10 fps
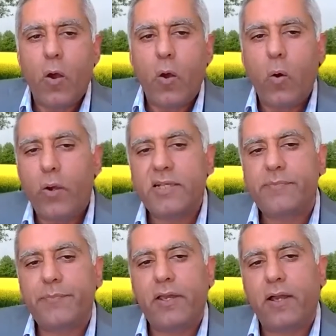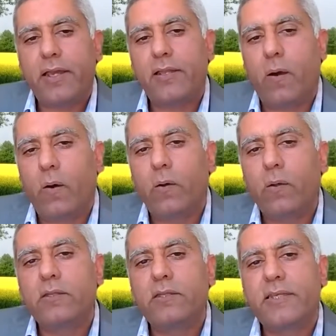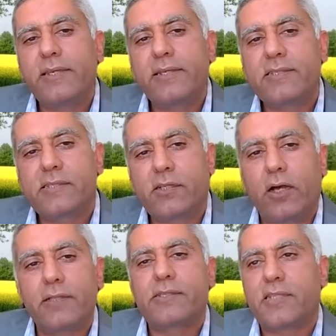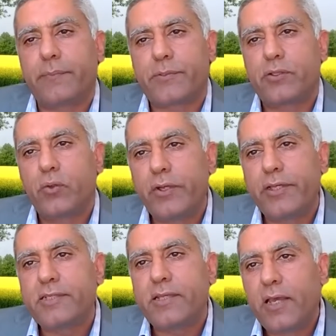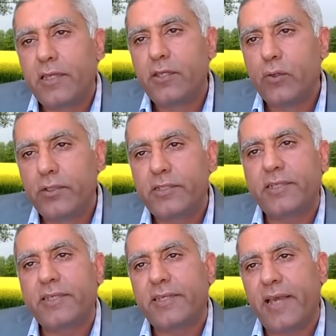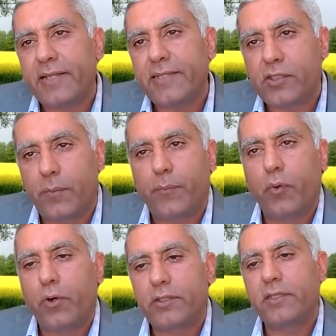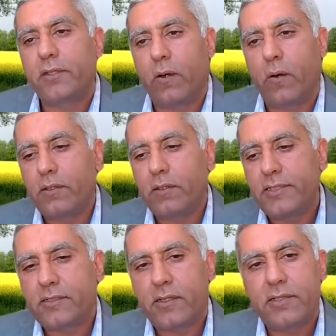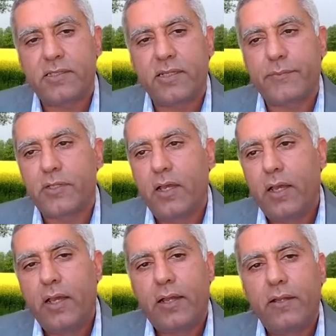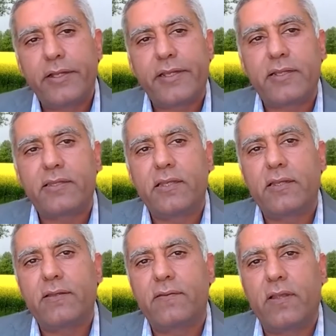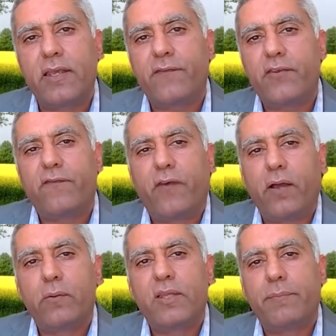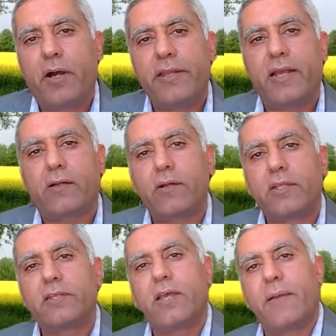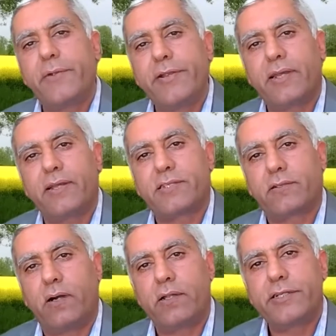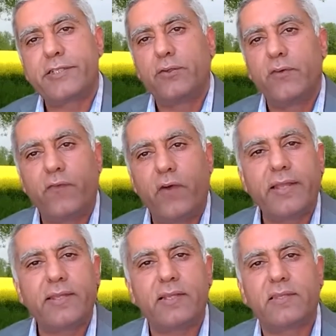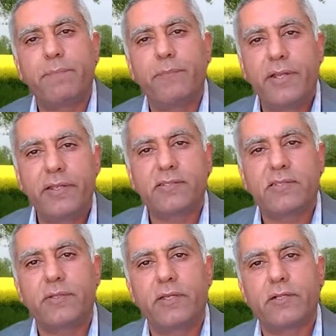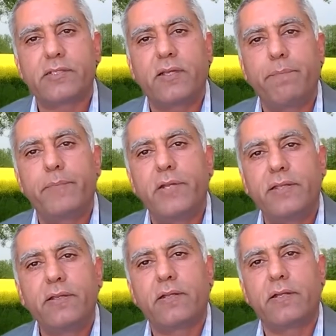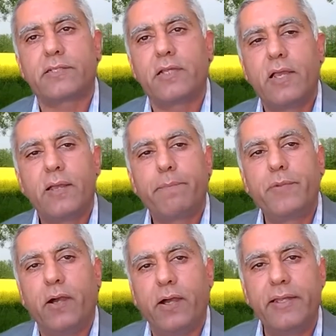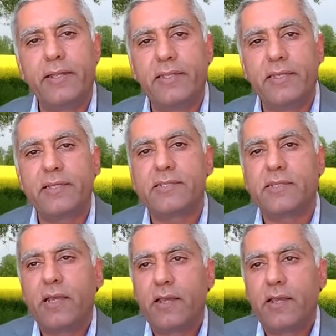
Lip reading: Who is behind all these concepts? Who is using and supporting all these concepts? Look at if you follow the money, according to American scholars, you find that there are some billionaires behind these